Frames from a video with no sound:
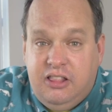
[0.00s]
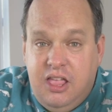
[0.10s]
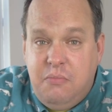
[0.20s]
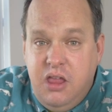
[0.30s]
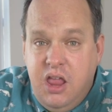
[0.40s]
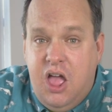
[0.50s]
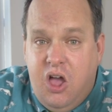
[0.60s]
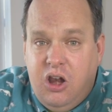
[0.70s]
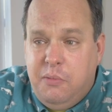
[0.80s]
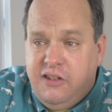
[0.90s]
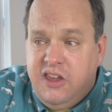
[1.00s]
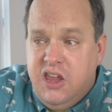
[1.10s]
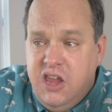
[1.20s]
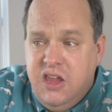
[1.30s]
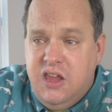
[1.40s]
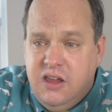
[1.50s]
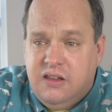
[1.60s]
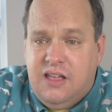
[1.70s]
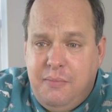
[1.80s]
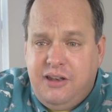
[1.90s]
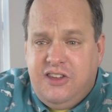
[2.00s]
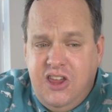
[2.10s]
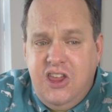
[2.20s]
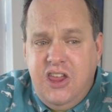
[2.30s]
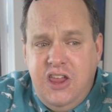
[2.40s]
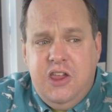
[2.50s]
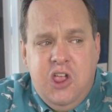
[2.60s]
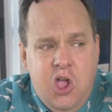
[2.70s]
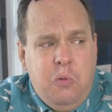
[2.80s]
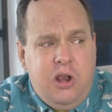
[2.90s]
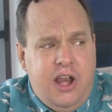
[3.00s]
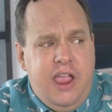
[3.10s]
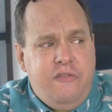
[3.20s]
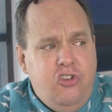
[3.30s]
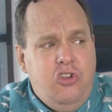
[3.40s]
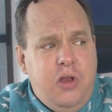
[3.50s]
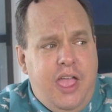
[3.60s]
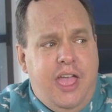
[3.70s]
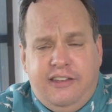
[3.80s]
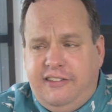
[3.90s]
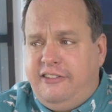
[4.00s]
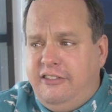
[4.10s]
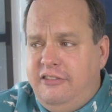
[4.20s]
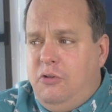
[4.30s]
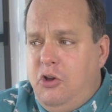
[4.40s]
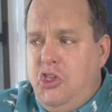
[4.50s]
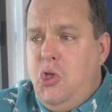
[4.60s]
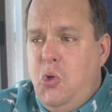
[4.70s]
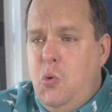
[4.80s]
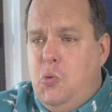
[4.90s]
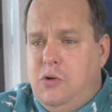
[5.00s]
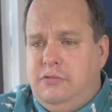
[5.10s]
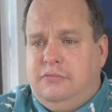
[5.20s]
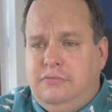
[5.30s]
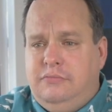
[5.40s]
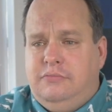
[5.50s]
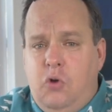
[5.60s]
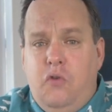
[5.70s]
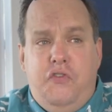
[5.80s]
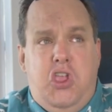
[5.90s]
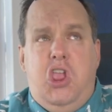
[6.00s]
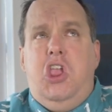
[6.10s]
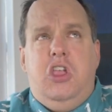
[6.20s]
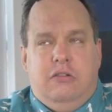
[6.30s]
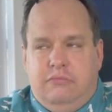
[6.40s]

Let me out, I'm a T, I'm a T. What did I ever do to S or U or V?